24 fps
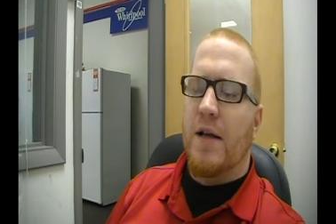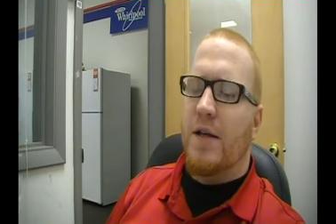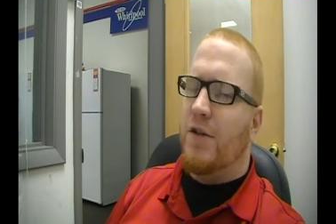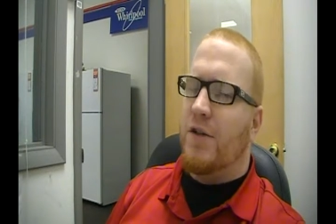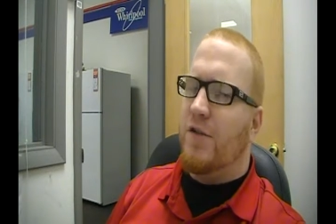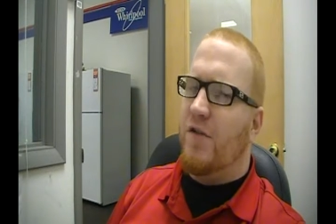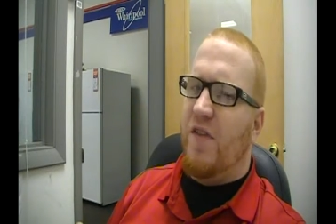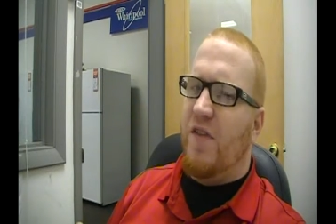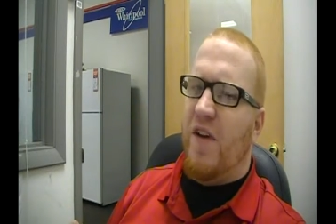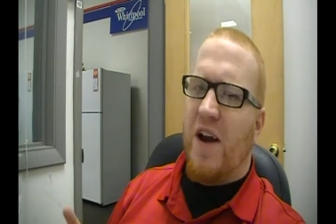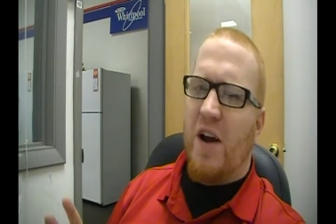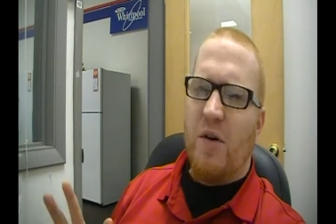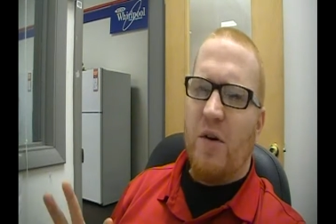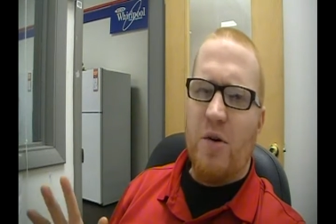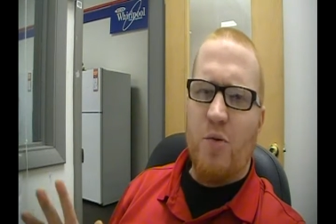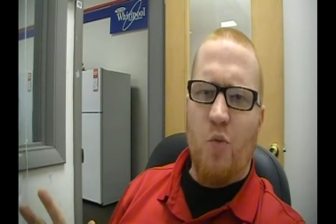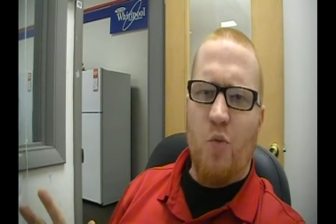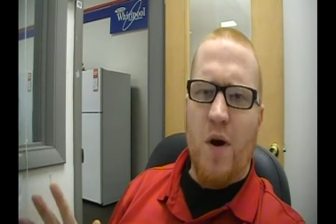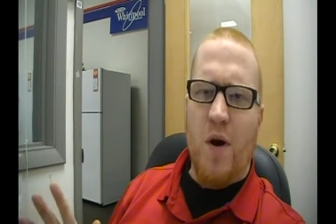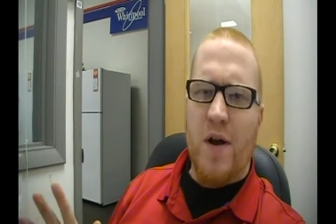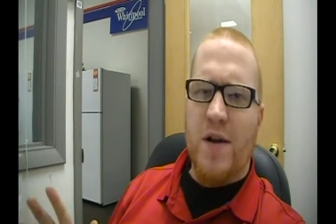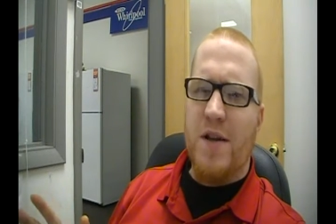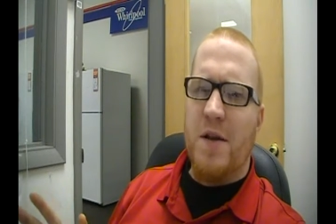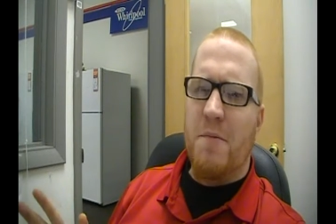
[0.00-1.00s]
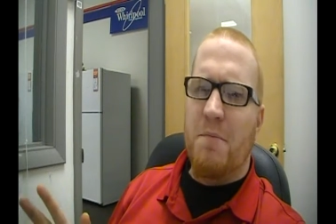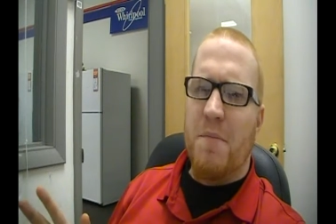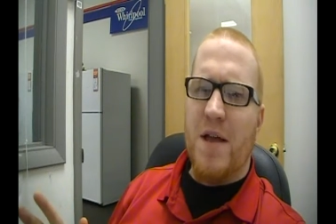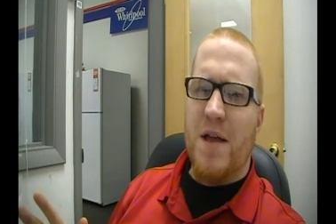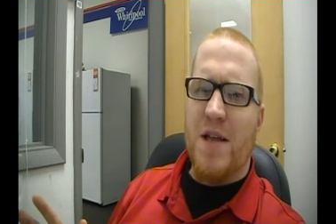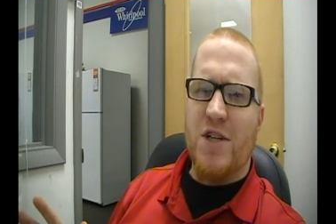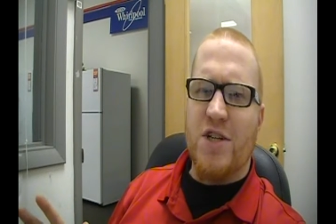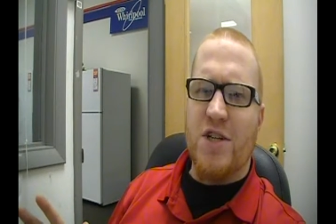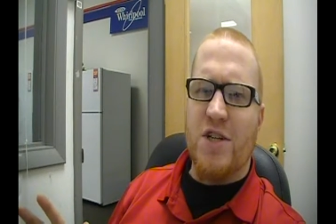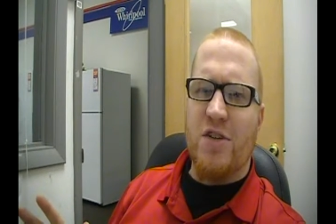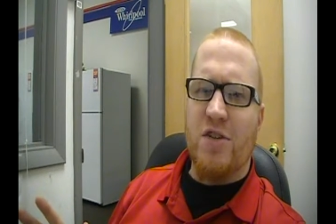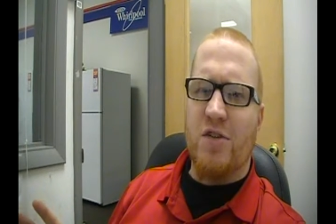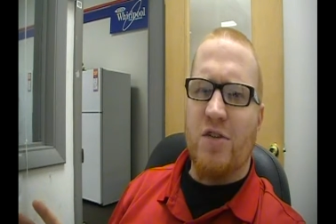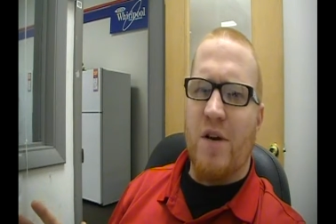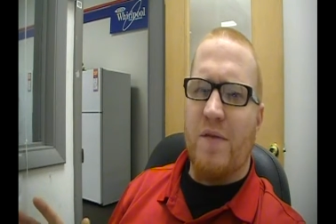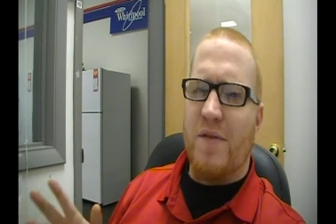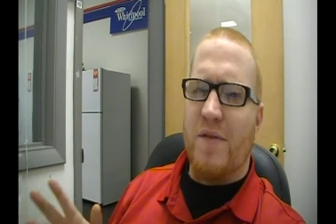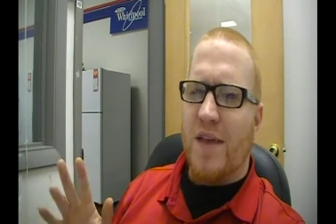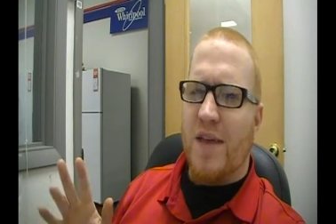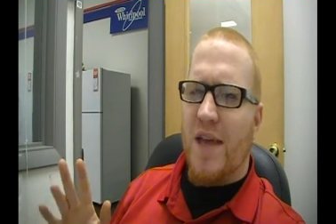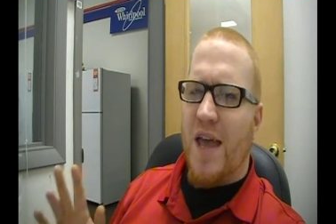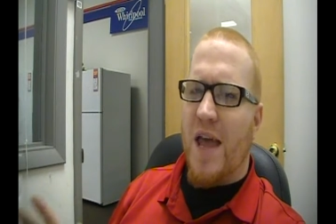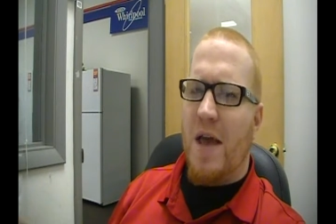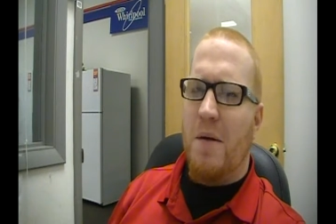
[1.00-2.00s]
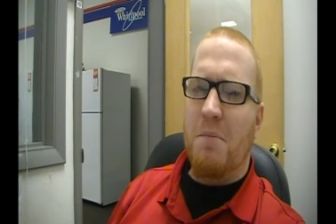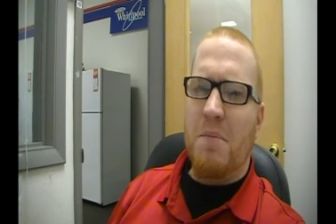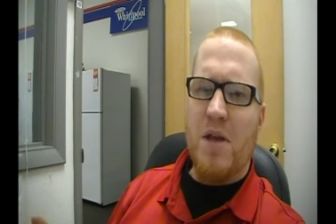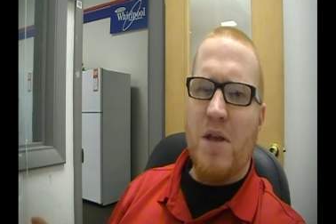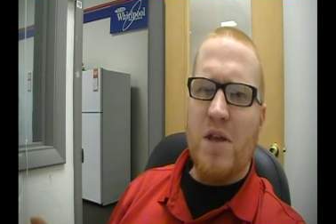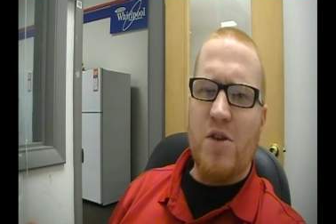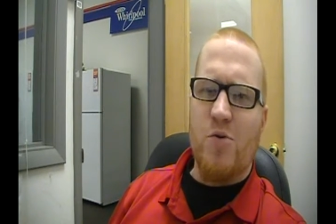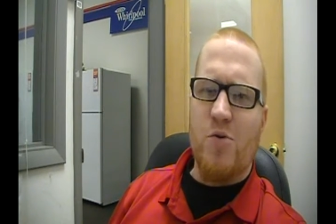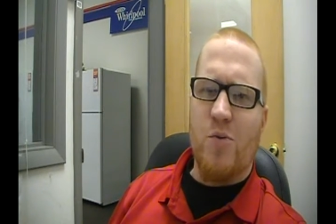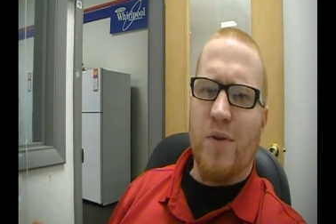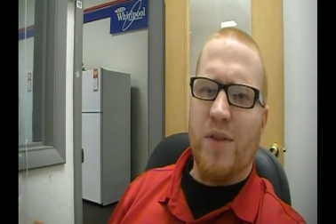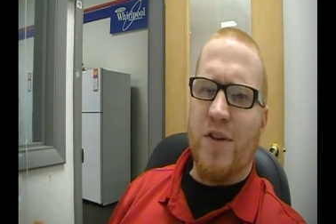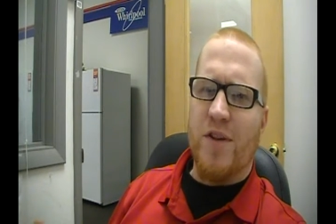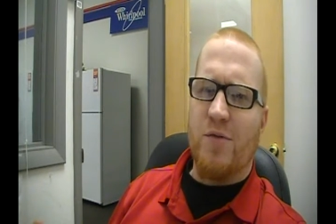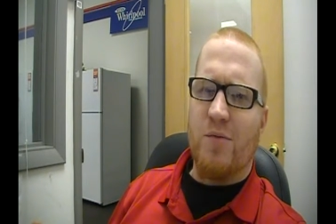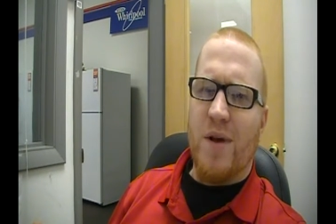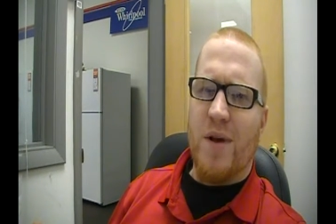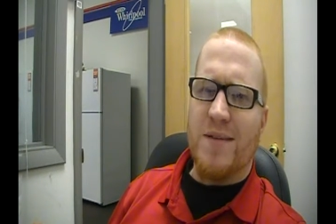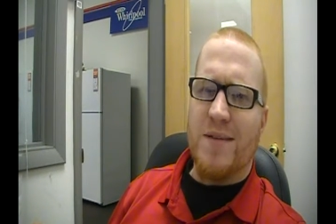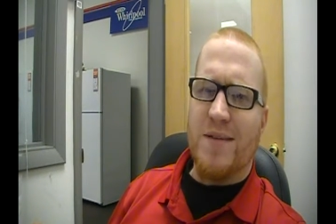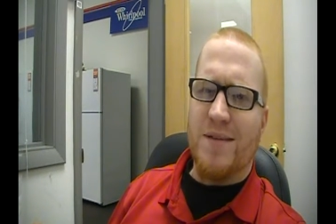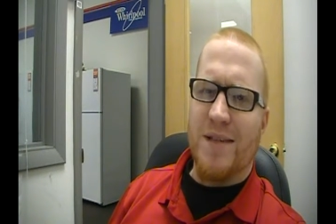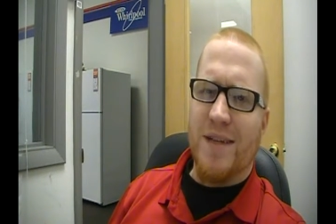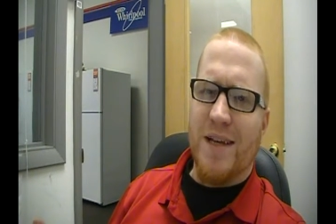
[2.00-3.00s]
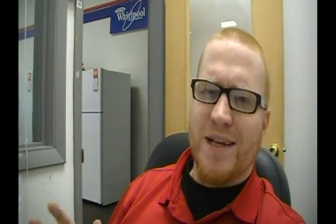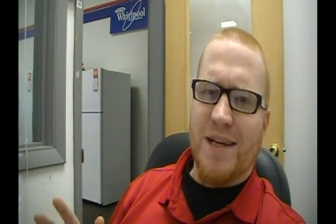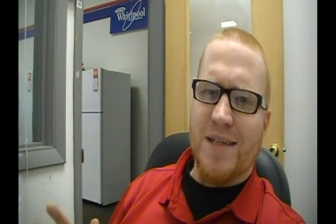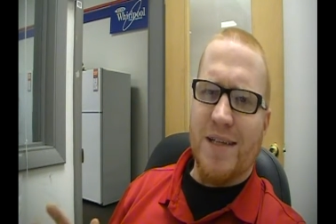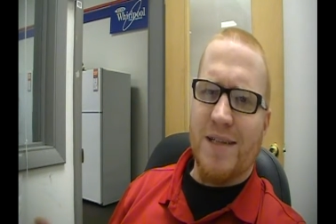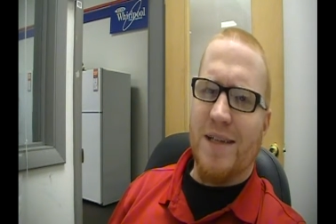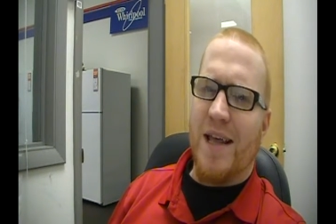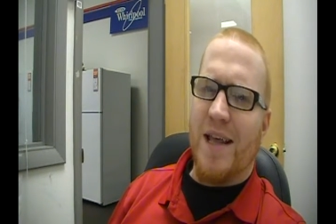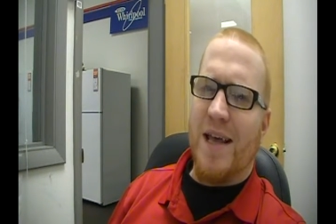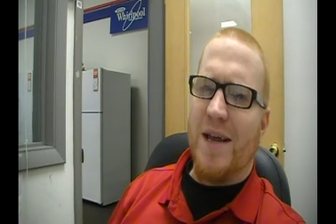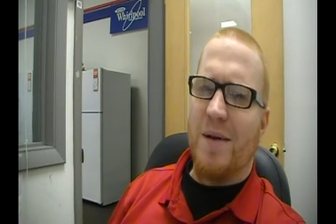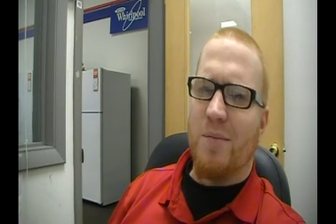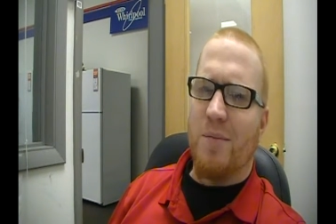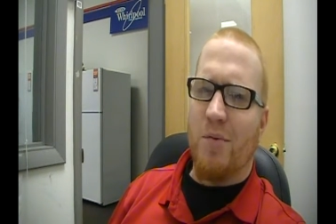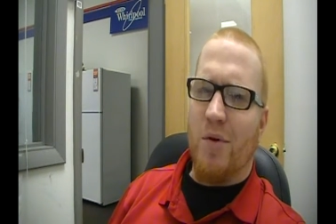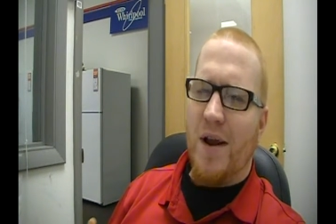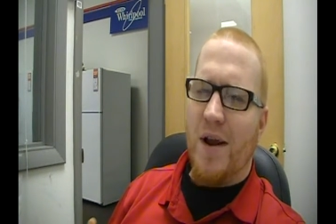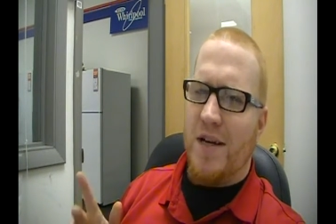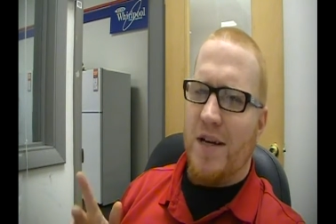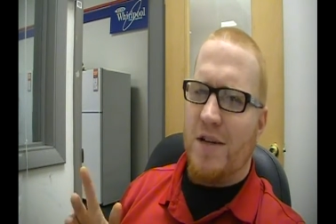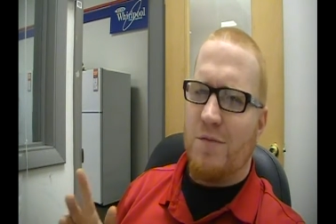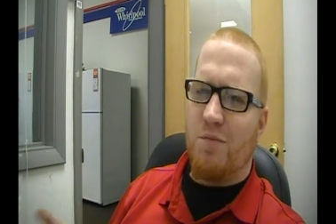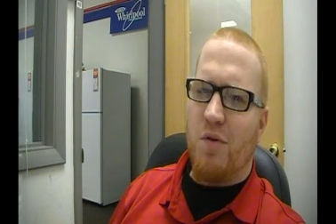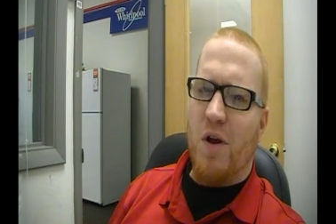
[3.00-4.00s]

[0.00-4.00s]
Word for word: He's very one-dimensional. If he can't beat you with his wrestling and his land praise,